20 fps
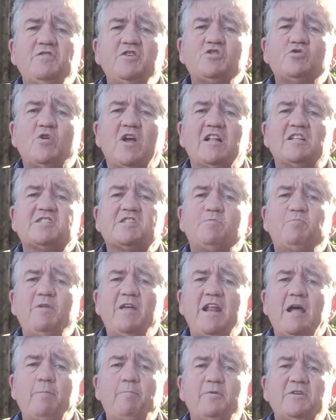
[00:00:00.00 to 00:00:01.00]
of Israel
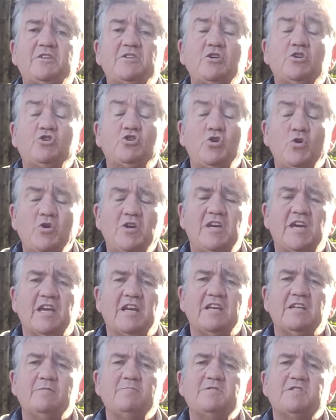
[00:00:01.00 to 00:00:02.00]
split up into two
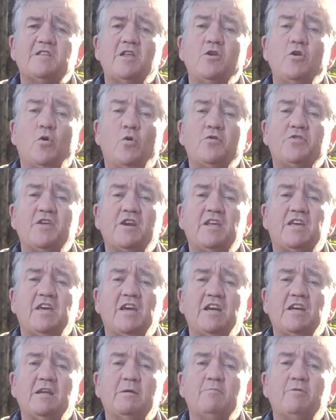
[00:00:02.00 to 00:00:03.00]
kingdoms, the northern
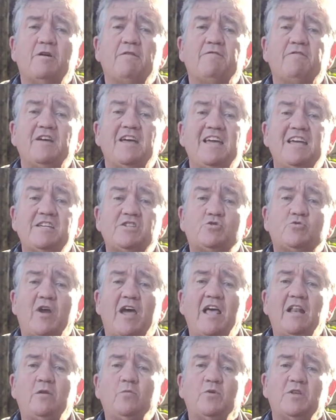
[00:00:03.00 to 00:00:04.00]
kingdom of
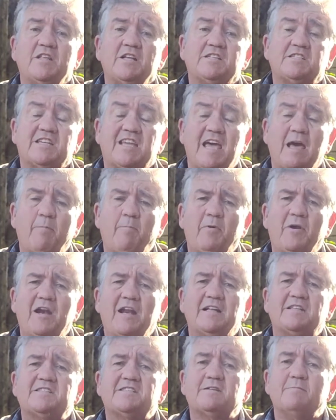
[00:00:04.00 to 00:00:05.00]
Israel with its
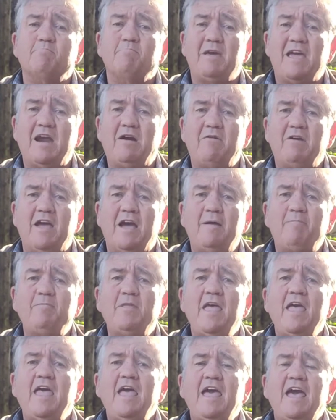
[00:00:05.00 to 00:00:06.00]
capital at Samaria,
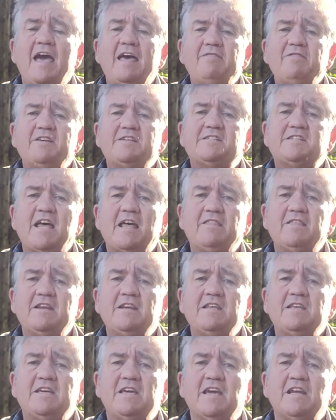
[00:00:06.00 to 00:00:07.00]
and the
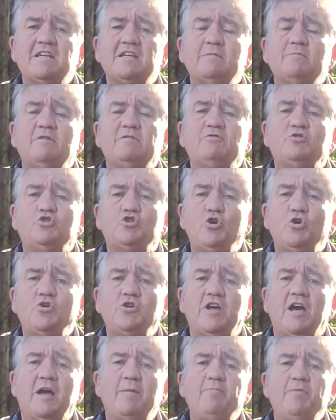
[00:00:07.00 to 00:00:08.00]
southern kingdom of
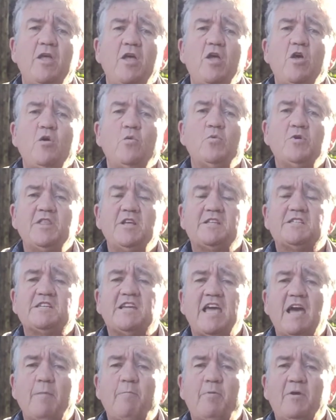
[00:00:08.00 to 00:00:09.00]
Judah with its
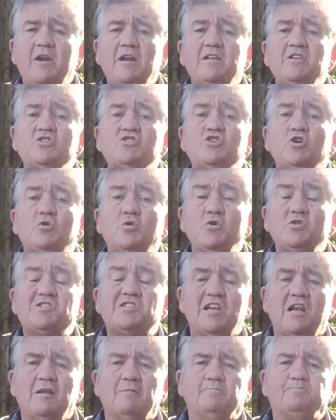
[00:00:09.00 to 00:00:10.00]
capital in
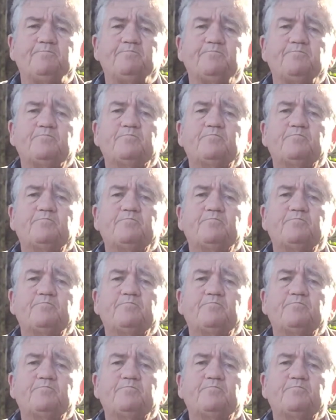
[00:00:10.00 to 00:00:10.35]
Jerusalem.